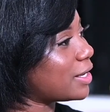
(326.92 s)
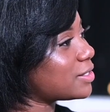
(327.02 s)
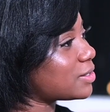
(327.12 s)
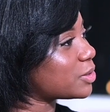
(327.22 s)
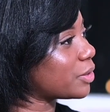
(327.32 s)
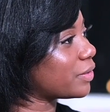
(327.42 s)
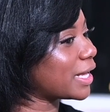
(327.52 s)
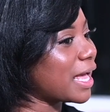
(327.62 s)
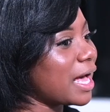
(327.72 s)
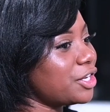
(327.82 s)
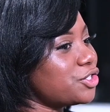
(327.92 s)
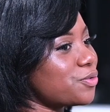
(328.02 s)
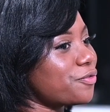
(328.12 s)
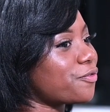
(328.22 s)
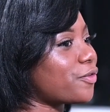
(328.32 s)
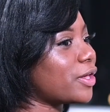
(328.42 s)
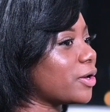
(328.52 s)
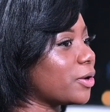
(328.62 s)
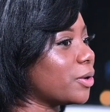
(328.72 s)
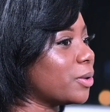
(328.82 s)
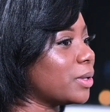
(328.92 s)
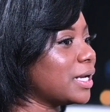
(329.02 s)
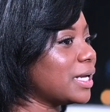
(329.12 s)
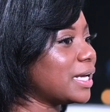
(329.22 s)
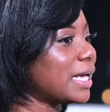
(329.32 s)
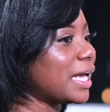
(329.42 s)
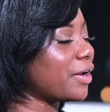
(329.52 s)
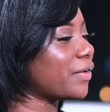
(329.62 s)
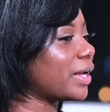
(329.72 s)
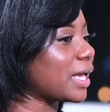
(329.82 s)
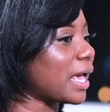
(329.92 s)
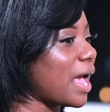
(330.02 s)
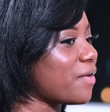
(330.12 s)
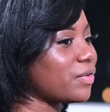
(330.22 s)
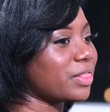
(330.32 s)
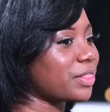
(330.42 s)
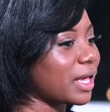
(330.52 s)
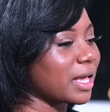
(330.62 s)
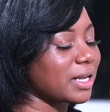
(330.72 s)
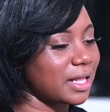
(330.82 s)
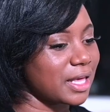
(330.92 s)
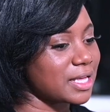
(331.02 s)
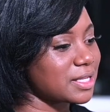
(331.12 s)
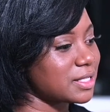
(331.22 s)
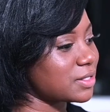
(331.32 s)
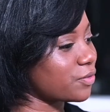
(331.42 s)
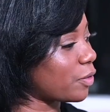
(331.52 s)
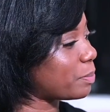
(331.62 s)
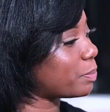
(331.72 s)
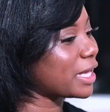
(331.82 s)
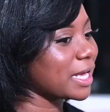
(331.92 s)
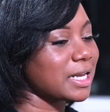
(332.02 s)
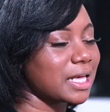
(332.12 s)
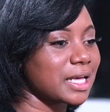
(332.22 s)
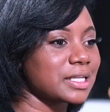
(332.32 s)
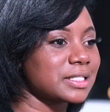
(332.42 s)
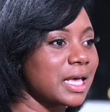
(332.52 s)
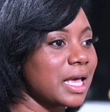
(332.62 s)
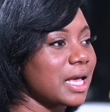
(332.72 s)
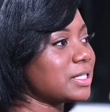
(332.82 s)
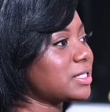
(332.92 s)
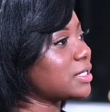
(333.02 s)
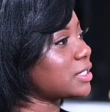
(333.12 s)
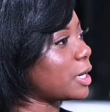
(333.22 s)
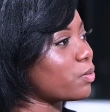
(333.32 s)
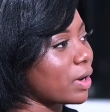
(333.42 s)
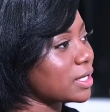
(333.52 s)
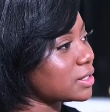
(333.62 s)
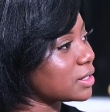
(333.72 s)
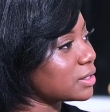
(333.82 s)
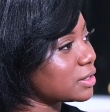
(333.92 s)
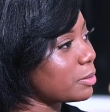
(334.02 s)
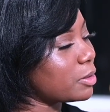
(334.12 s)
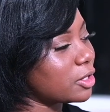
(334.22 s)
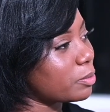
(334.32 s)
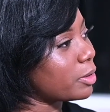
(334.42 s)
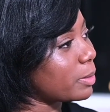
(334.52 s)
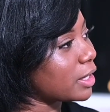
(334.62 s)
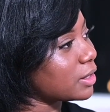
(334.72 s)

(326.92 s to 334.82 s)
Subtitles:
his story. Like, how did you feel hearing everything in his, from beginnings into his uprising? Tell me a little bit about